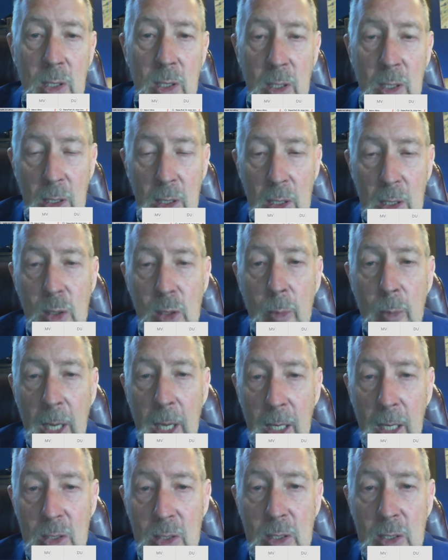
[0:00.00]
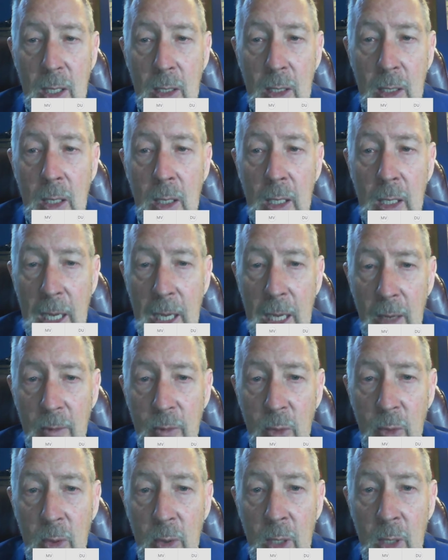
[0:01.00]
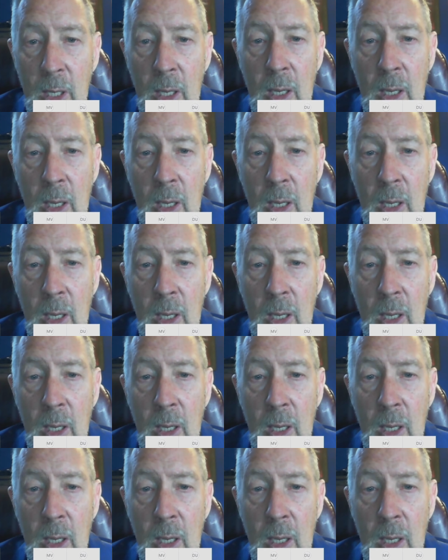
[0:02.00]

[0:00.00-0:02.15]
Indonesia, Pakistan, account for